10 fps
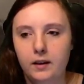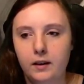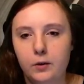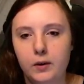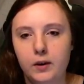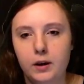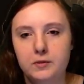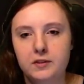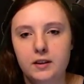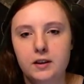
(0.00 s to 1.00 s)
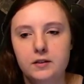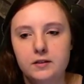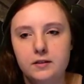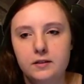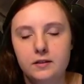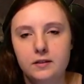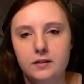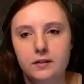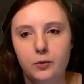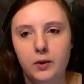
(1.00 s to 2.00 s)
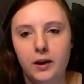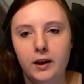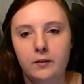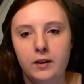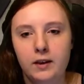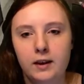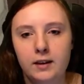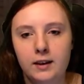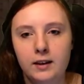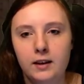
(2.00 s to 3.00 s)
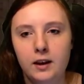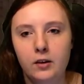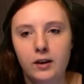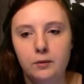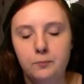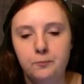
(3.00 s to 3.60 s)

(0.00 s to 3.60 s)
Going upstairs, we have a landing area.